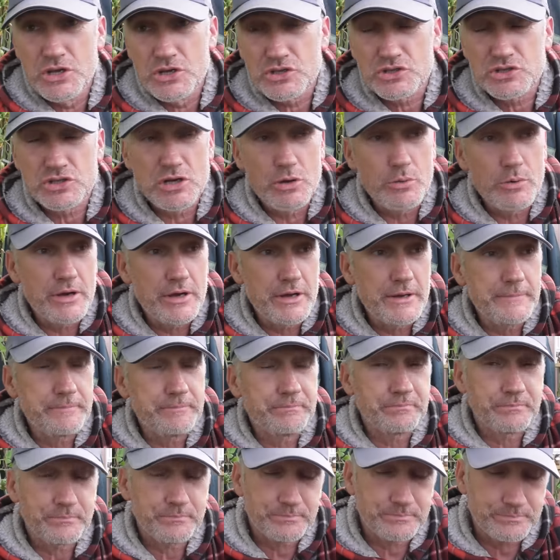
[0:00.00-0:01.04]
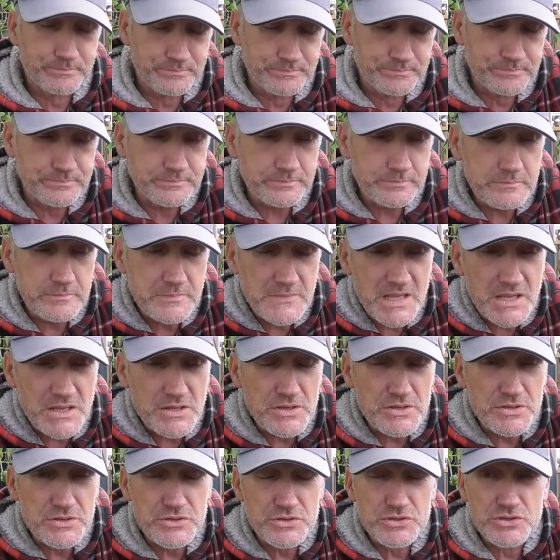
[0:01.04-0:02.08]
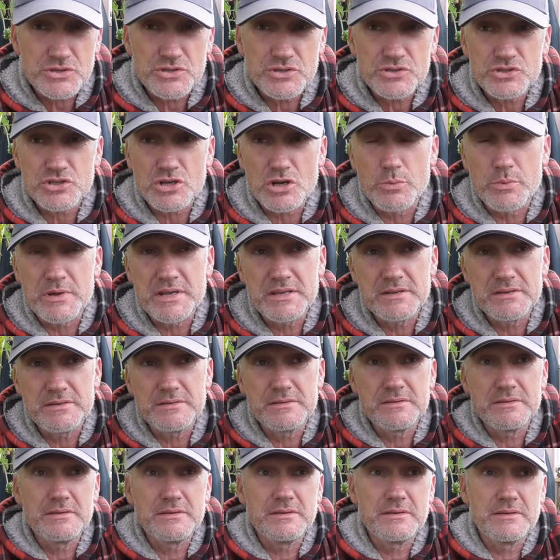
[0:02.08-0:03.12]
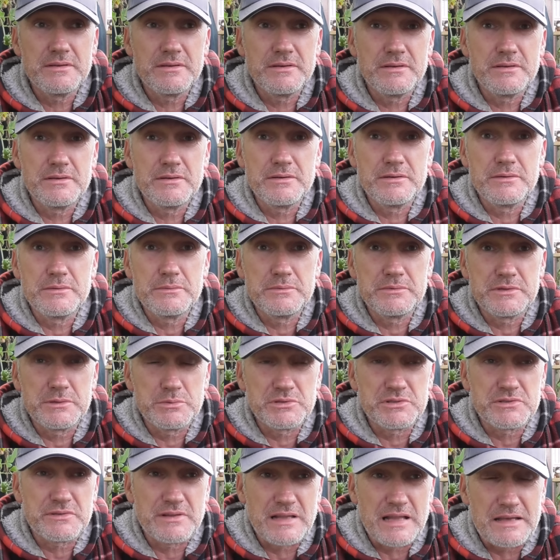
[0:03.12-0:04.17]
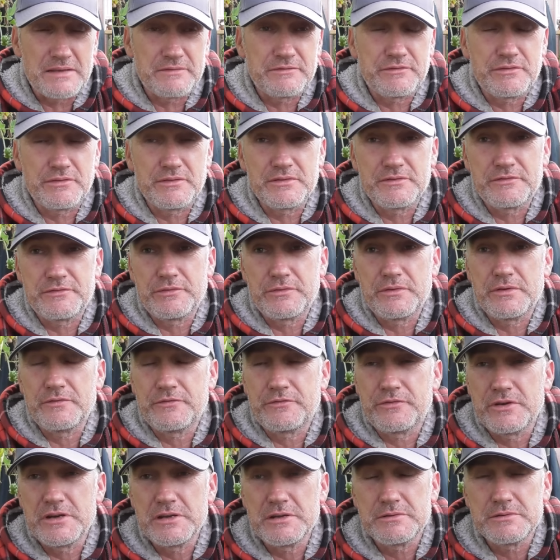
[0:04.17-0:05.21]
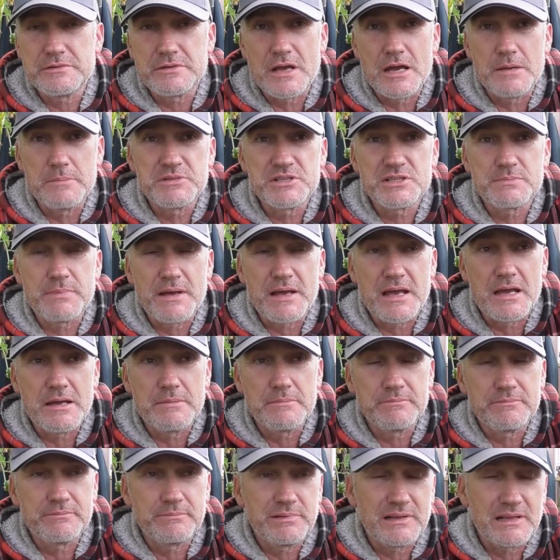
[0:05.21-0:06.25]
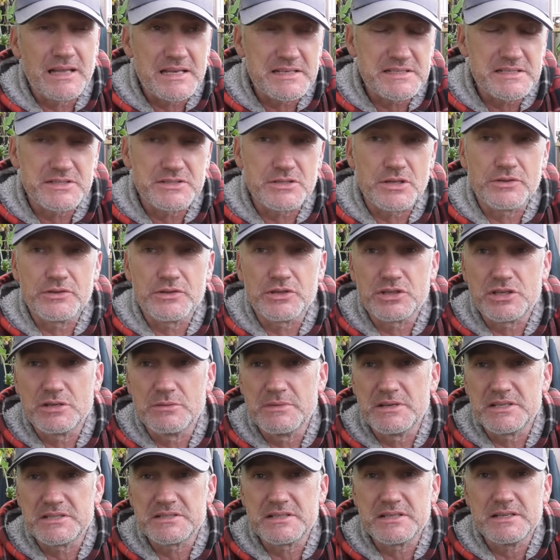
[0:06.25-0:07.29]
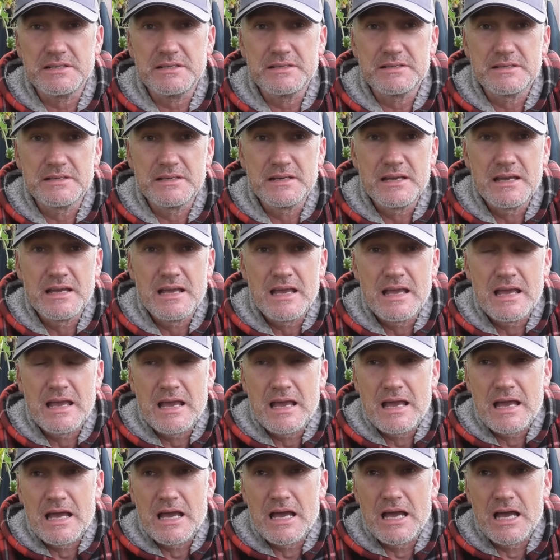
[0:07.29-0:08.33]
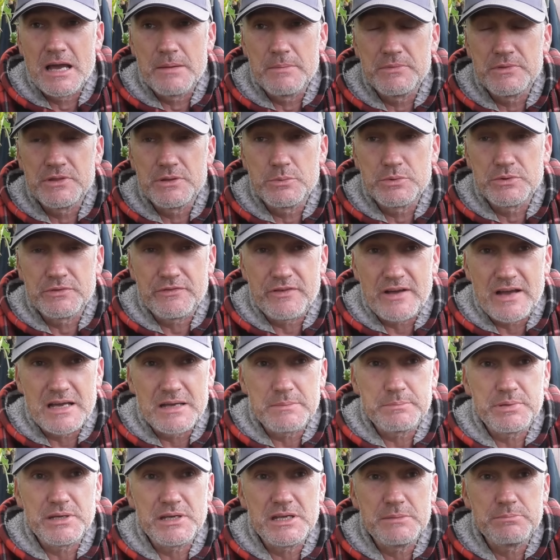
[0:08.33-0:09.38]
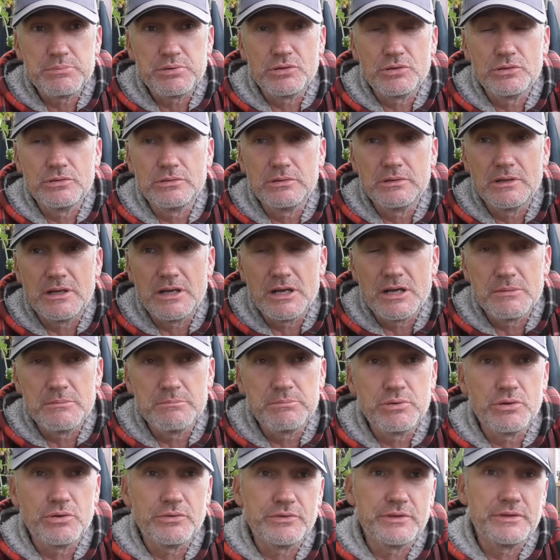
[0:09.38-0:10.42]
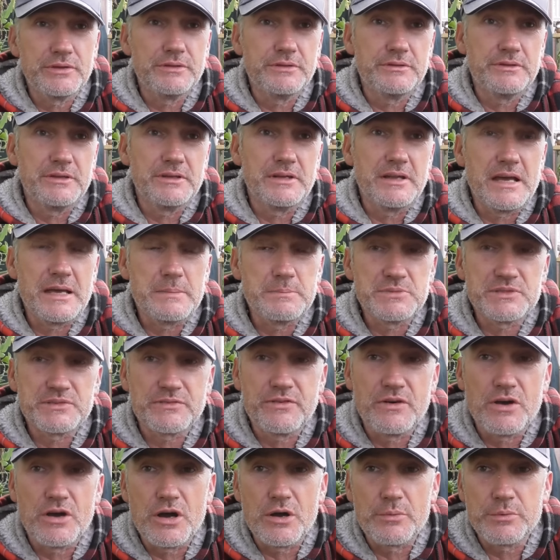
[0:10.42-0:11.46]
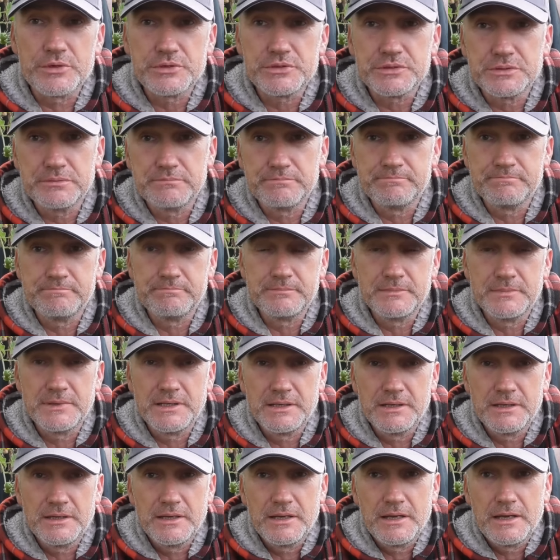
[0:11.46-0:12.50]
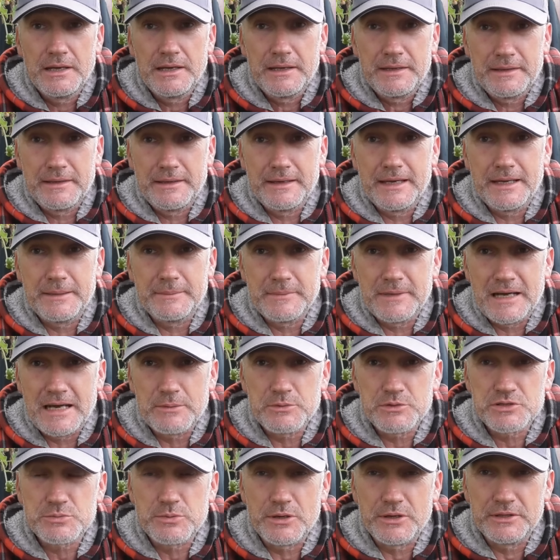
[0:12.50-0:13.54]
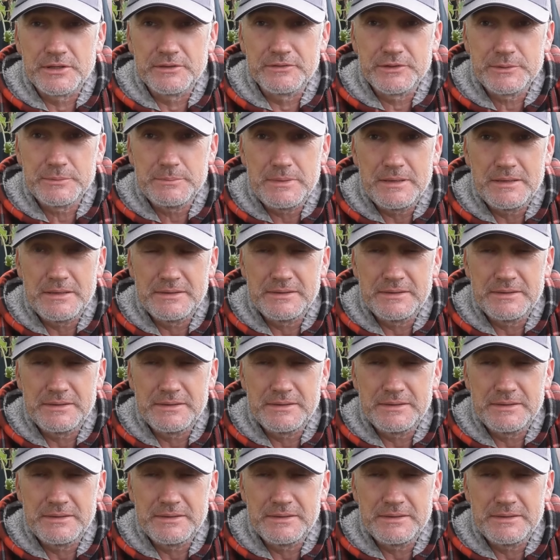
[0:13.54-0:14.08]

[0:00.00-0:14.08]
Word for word: so um, so we there was like three um, um, places on the committee. Um, there were five people um, put the, the names forward. Yeah, I was one of them,